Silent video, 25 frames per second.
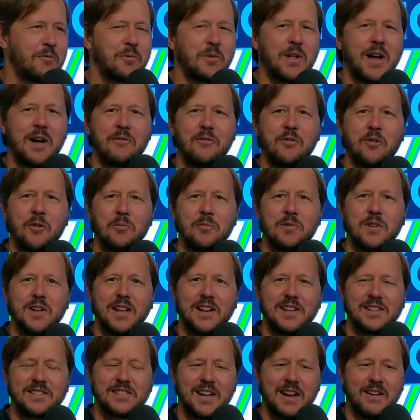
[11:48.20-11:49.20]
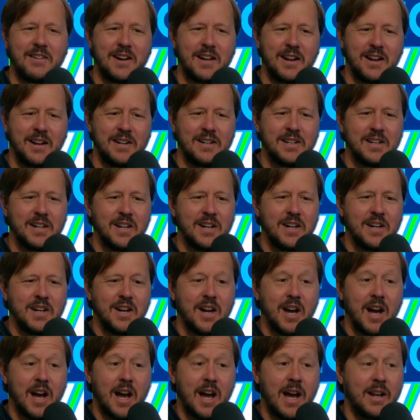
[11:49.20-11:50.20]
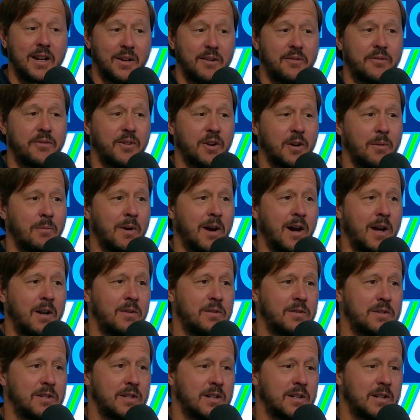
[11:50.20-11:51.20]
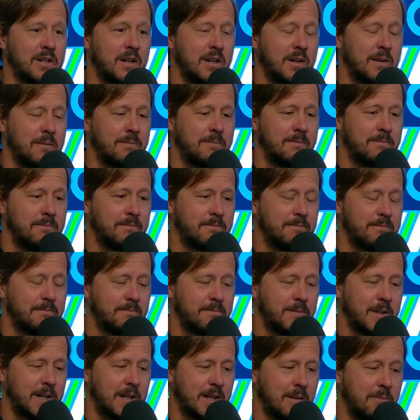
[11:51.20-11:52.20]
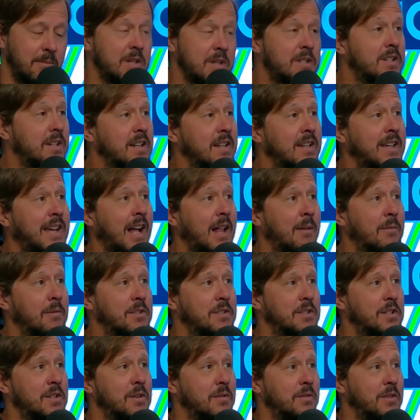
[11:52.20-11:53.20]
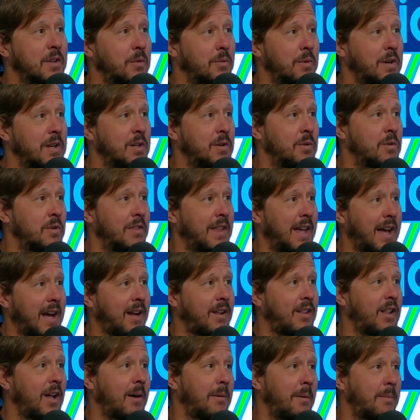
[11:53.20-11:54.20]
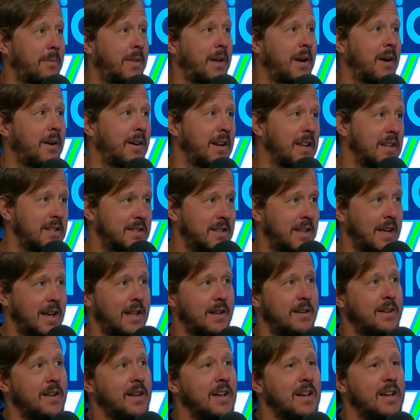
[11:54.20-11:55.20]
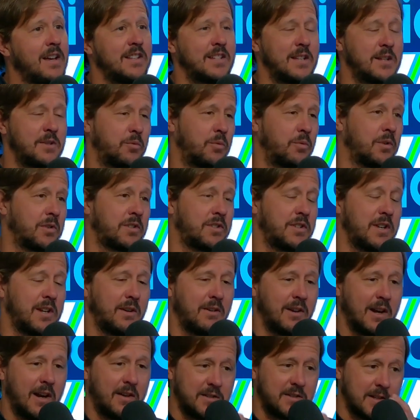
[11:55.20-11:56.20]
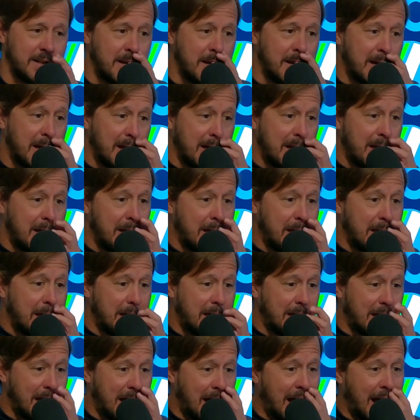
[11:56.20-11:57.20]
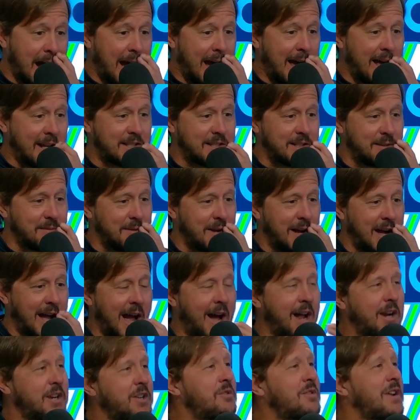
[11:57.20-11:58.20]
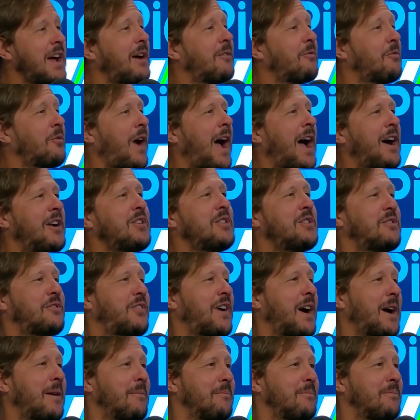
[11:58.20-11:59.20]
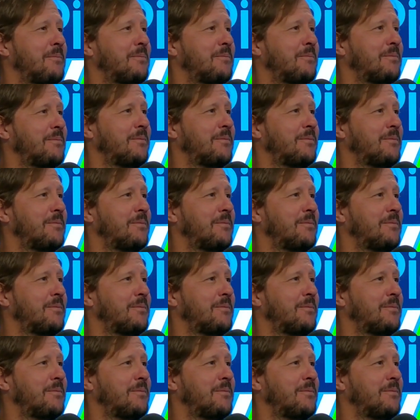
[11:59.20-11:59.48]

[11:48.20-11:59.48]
of platform tennis, I had a good friend of mine who's in Michigan, Kalamazoo, and they're redoing that club up there, and he's the head. His name's Will Seagraves, and I asked him, how do you define